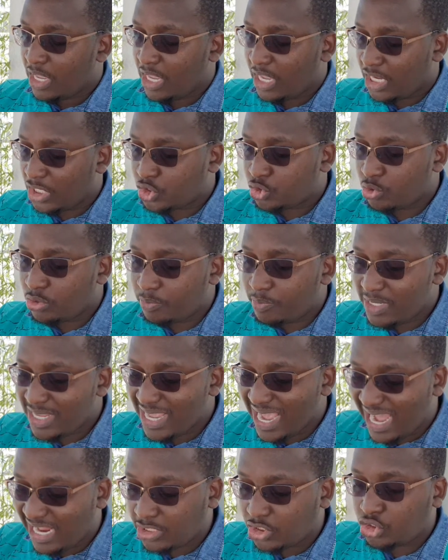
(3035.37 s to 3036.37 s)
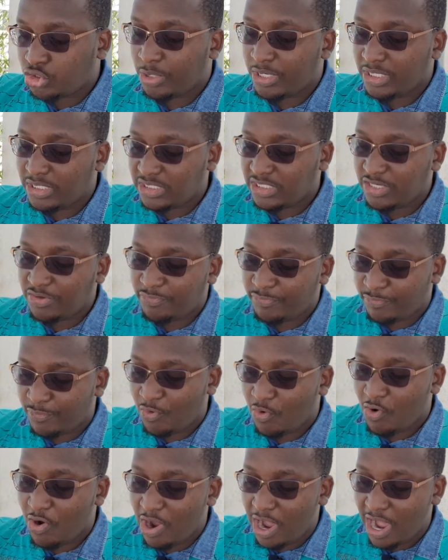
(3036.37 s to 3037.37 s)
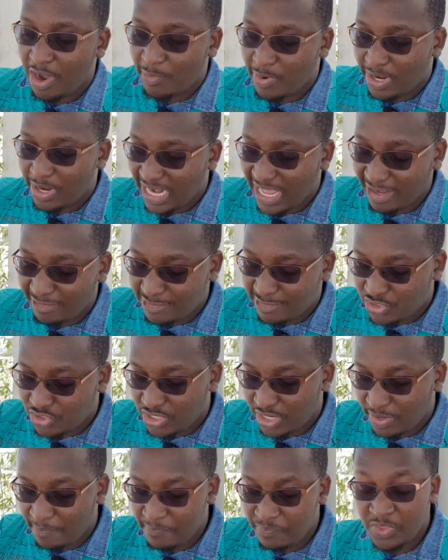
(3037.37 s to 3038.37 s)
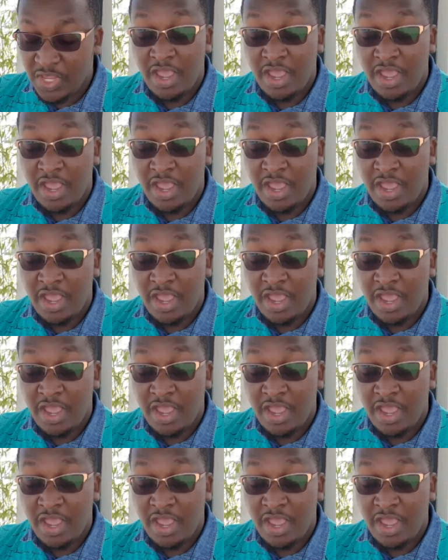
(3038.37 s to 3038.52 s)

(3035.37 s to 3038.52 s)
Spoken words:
It will be a 24-hour live stream.